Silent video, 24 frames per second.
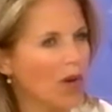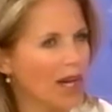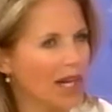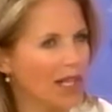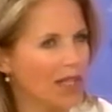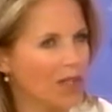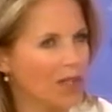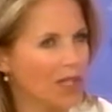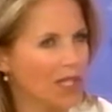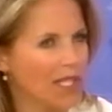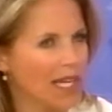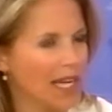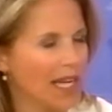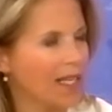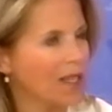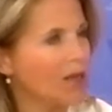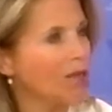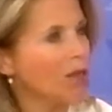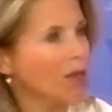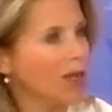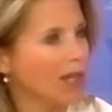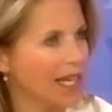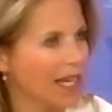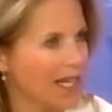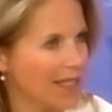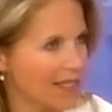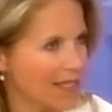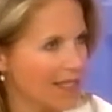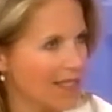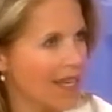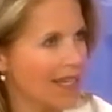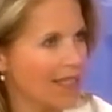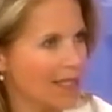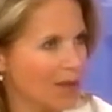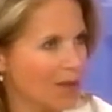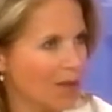understandable and
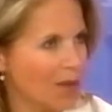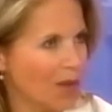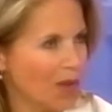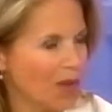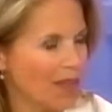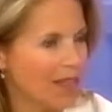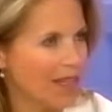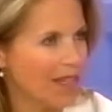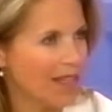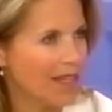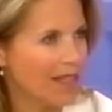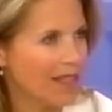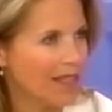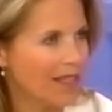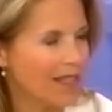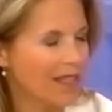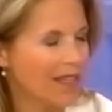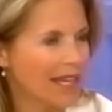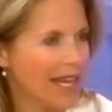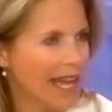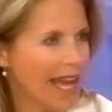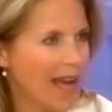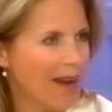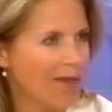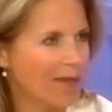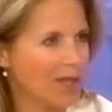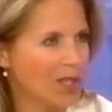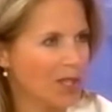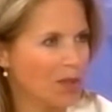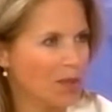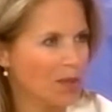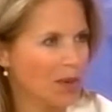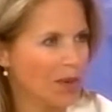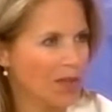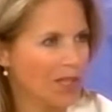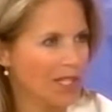accessible to the
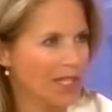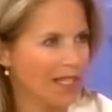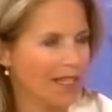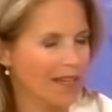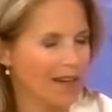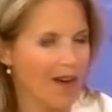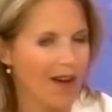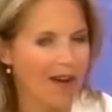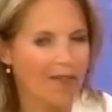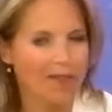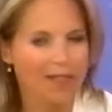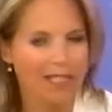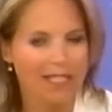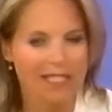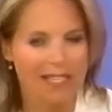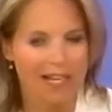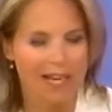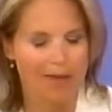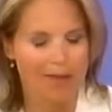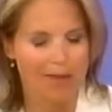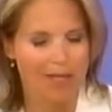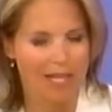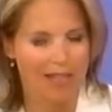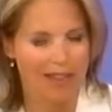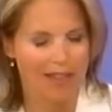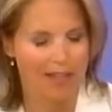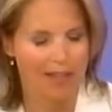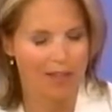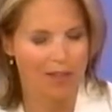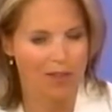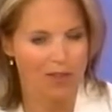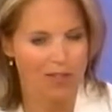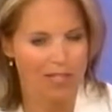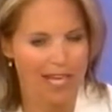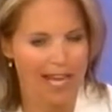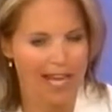average person. Oftentimes, I think
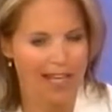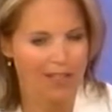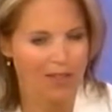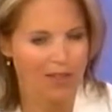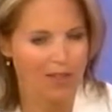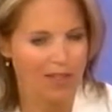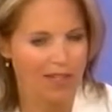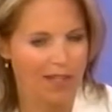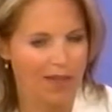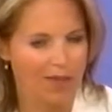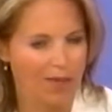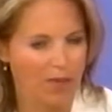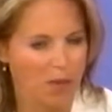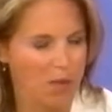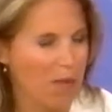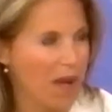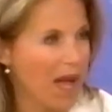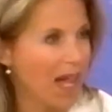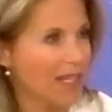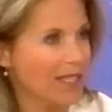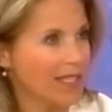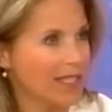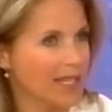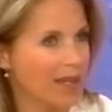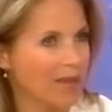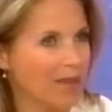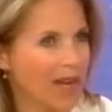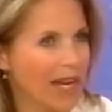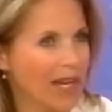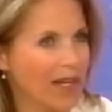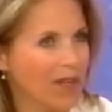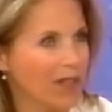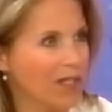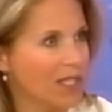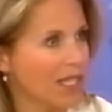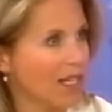newscasts are done for
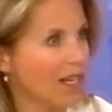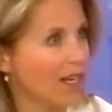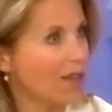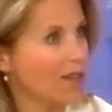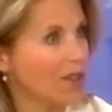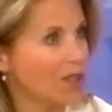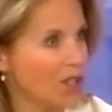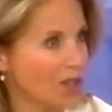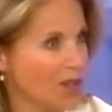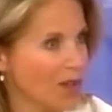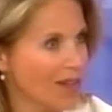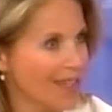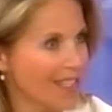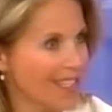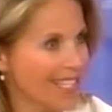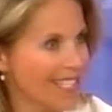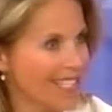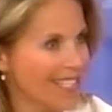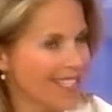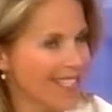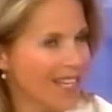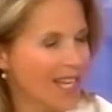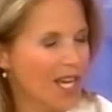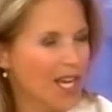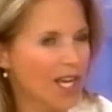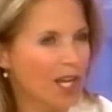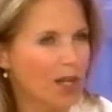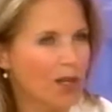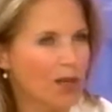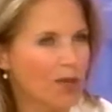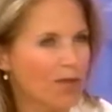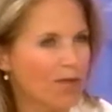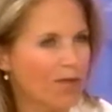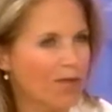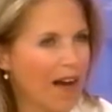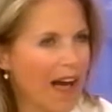policymakers and other journalists
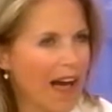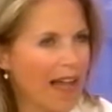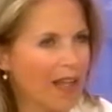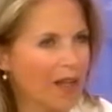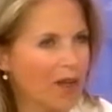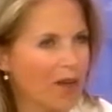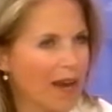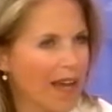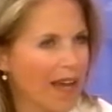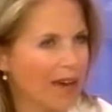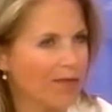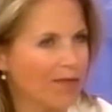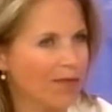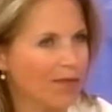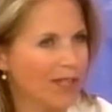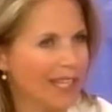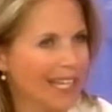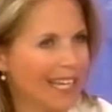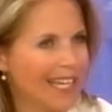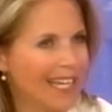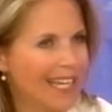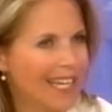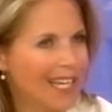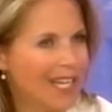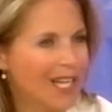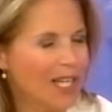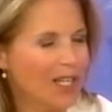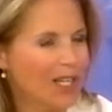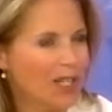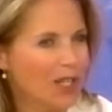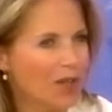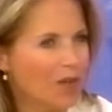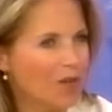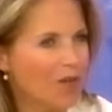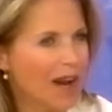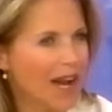who follow every
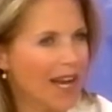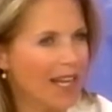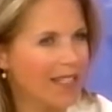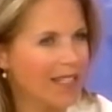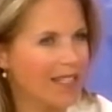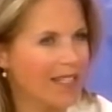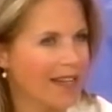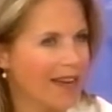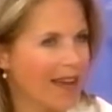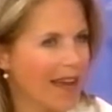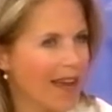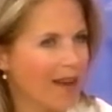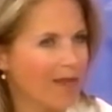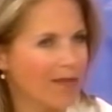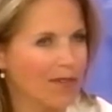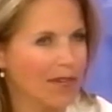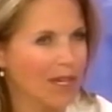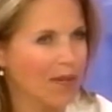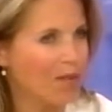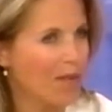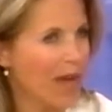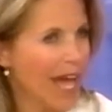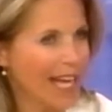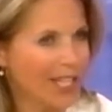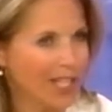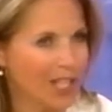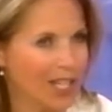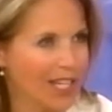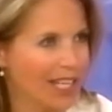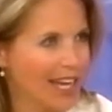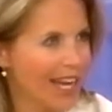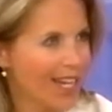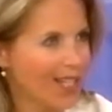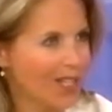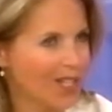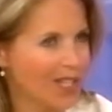nuance and every
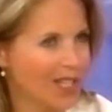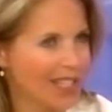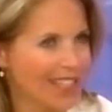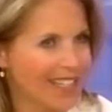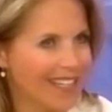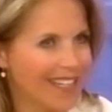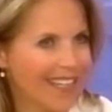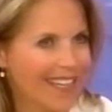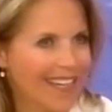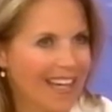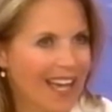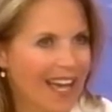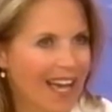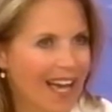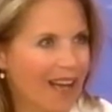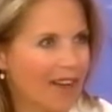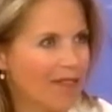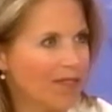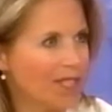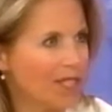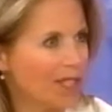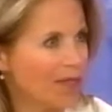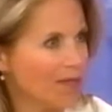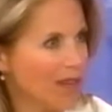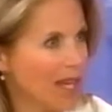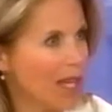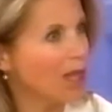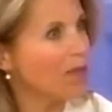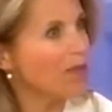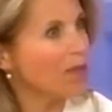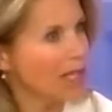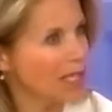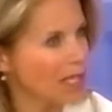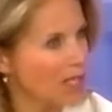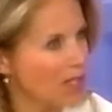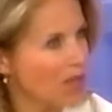machination of a
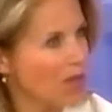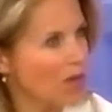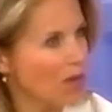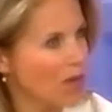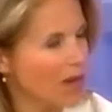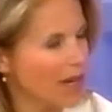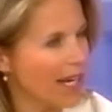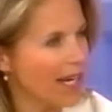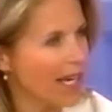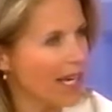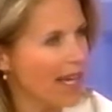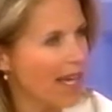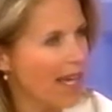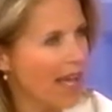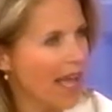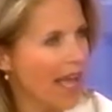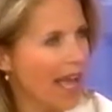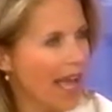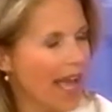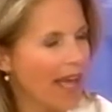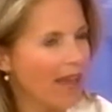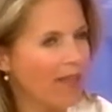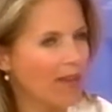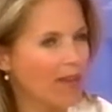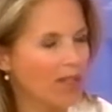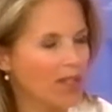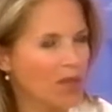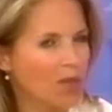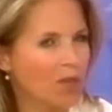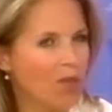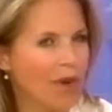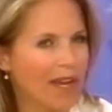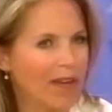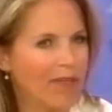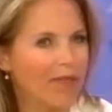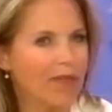developing story. And there's a
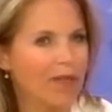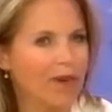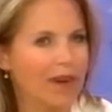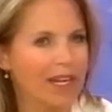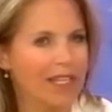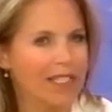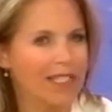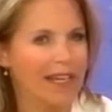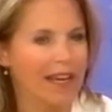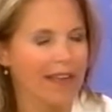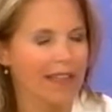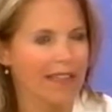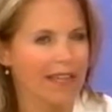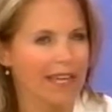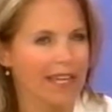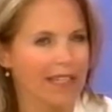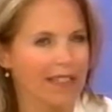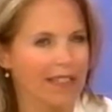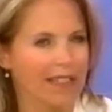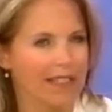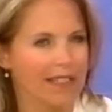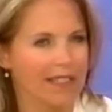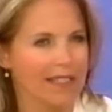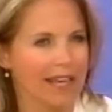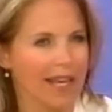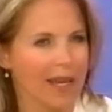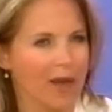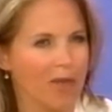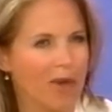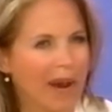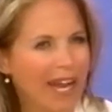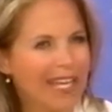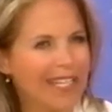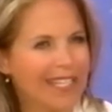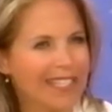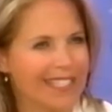way for us, I think, to say,
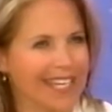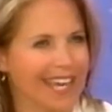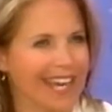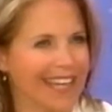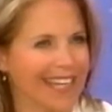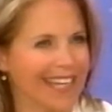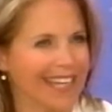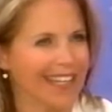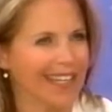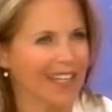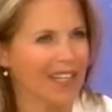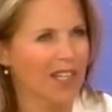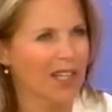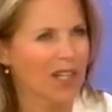wait a second,